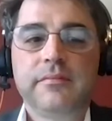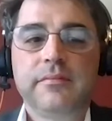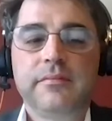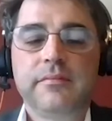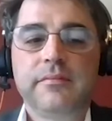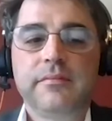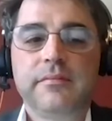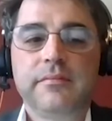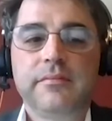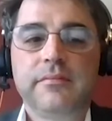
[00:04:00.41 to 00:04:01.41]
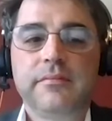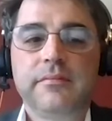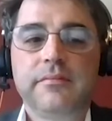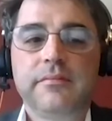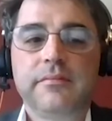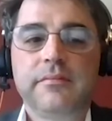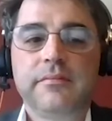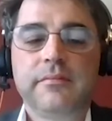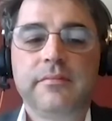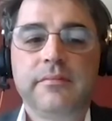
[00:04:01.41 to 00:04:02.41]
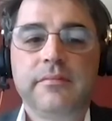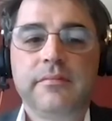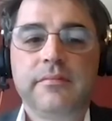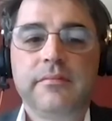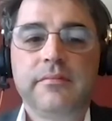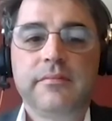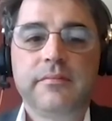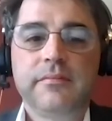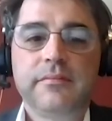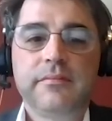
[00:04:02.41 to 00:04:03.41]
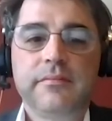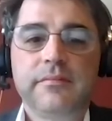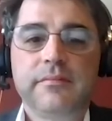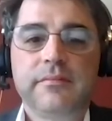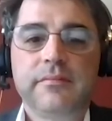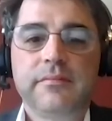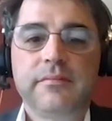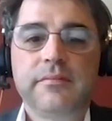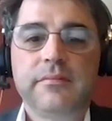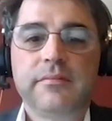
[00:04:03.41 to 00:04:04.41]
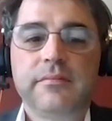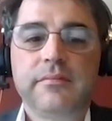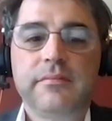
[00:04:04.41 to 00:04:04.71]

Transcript: (silent)